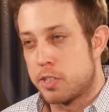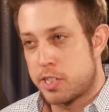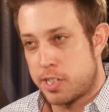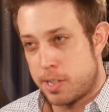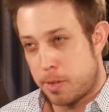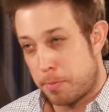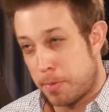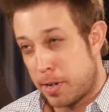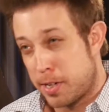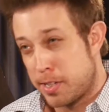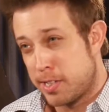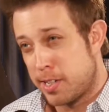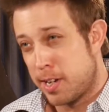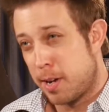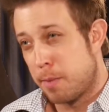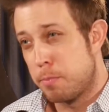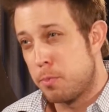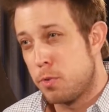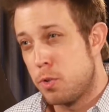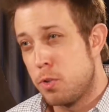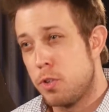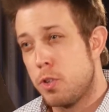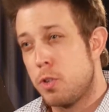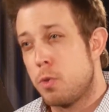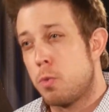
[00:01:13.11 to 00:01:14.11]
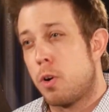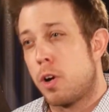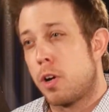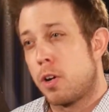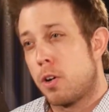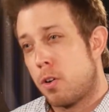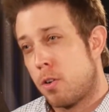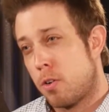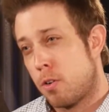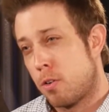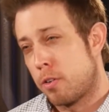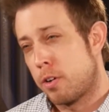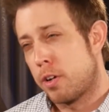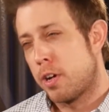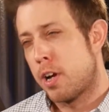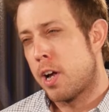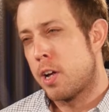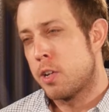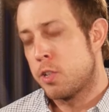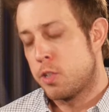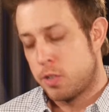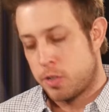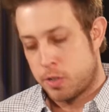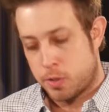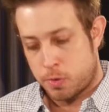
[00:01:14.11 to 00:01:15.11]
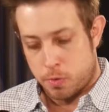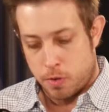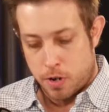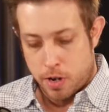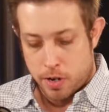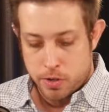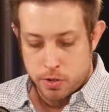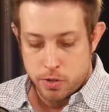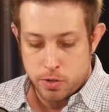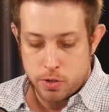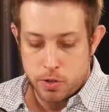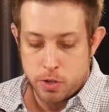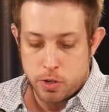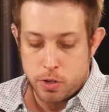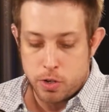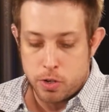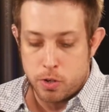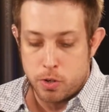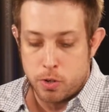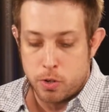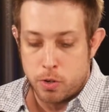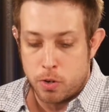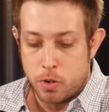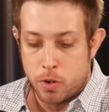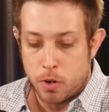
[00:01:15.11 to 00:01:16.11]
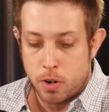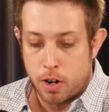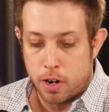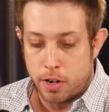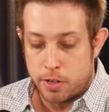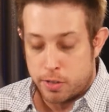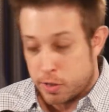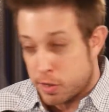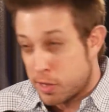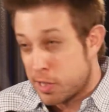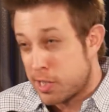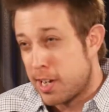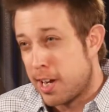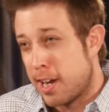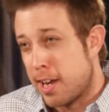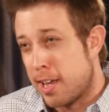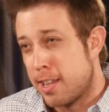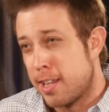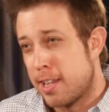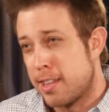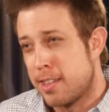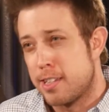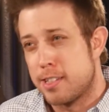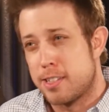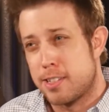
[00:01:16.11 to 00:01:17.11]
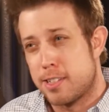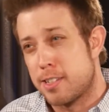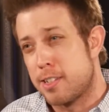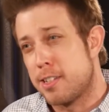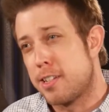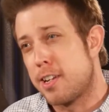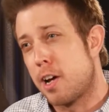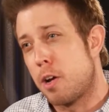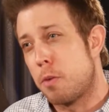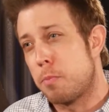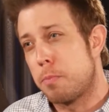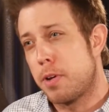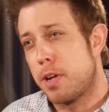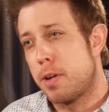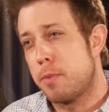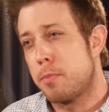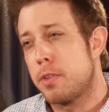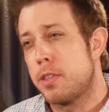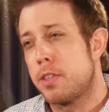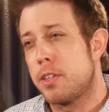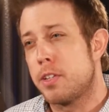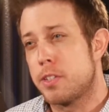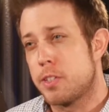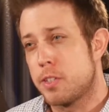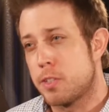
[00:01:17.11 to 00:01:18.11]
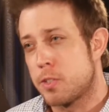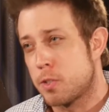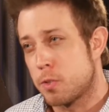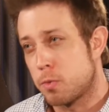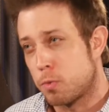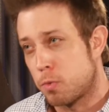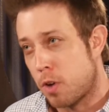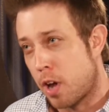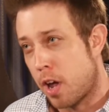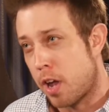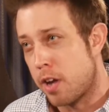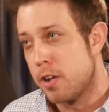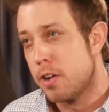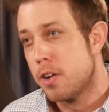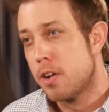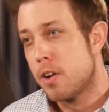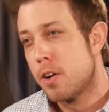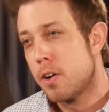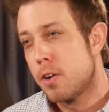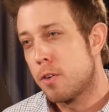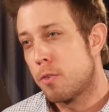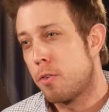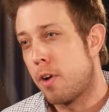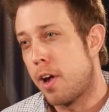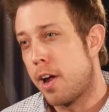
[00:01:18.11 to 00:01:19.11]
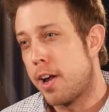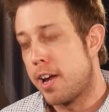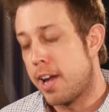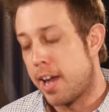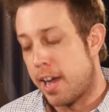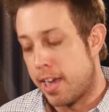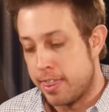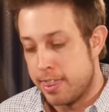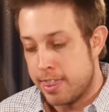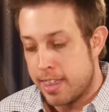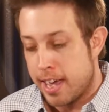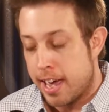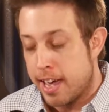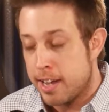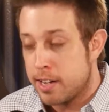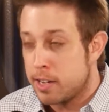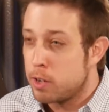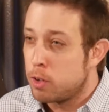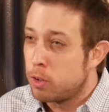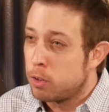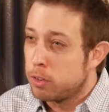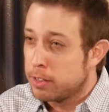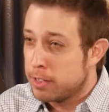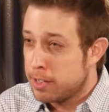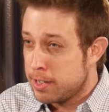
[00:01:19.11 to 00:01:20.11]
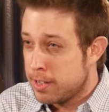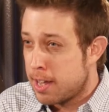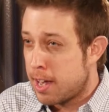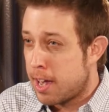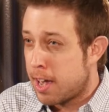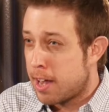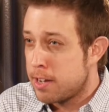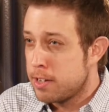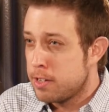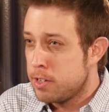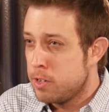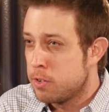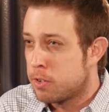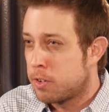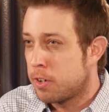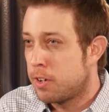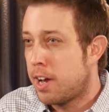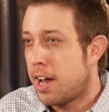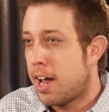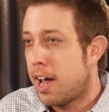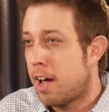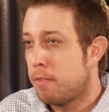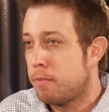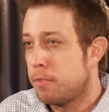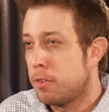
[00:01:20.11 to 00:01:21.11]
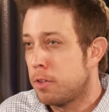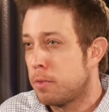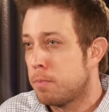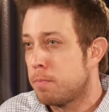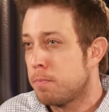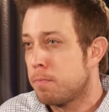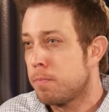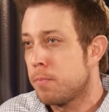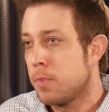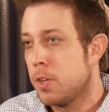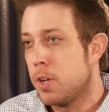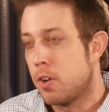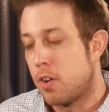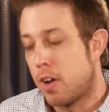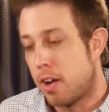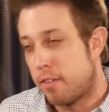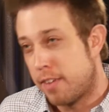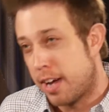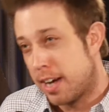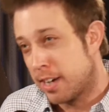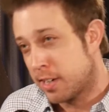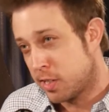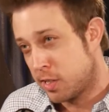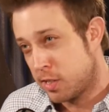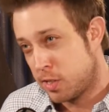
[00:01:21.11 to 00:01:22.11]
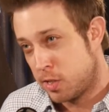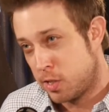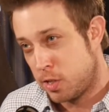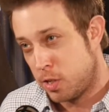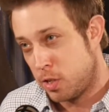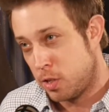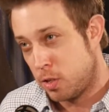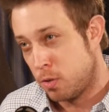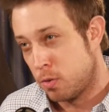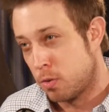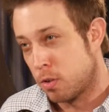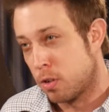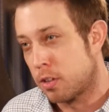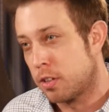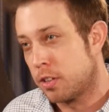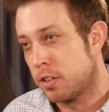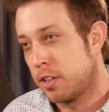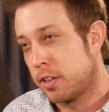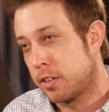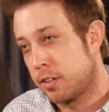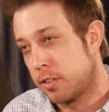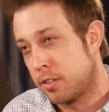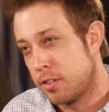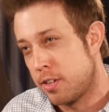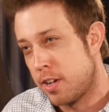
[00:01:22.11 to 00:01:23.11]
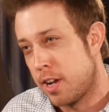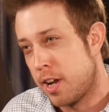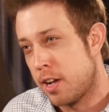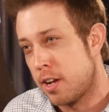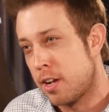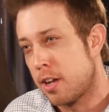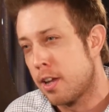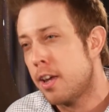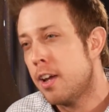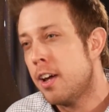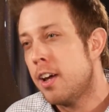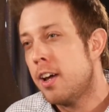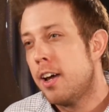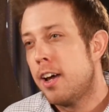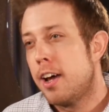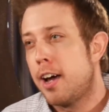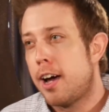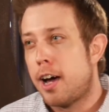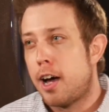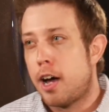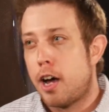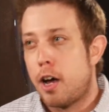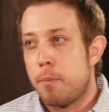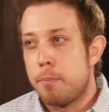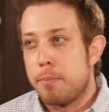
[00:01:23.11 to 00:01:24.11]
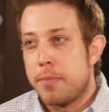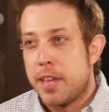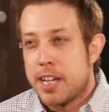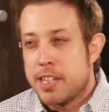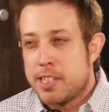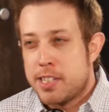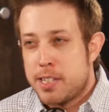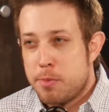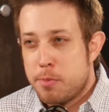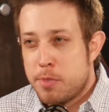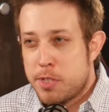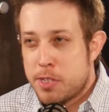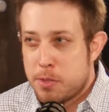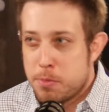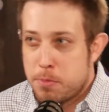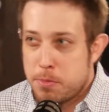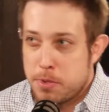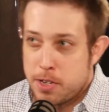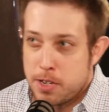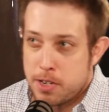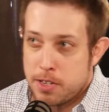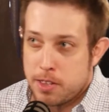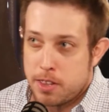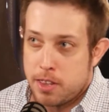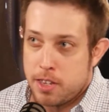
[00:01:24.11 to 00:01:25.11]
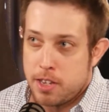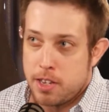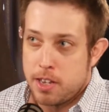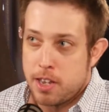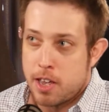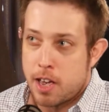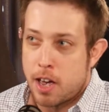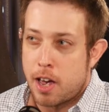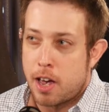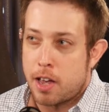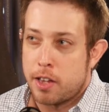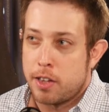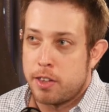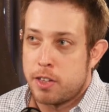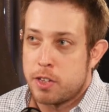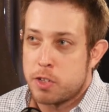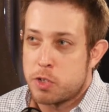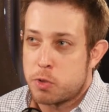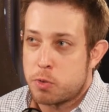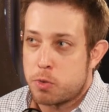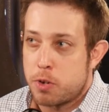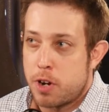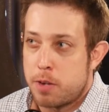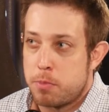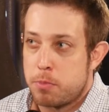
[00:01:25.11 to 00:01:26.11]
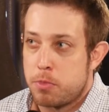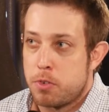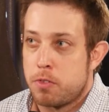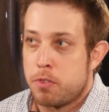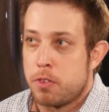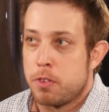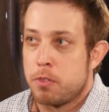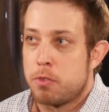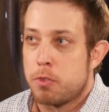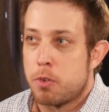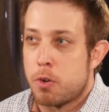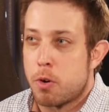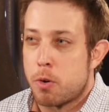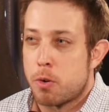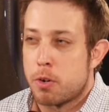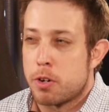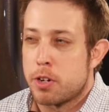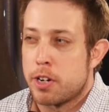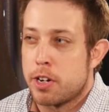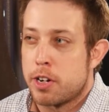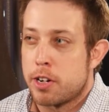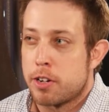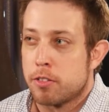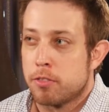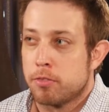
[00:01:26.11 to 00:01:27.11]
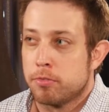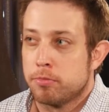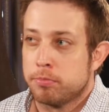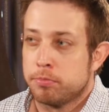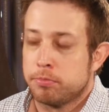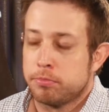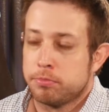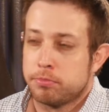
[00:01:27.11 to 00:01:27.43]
step by step. Do you want to own and not just rent? Do you understand that this is the down payment, this is the rent, right? And then, and only then, you could have them, have access to you or collect their data. That seems to be the trend moving forward here.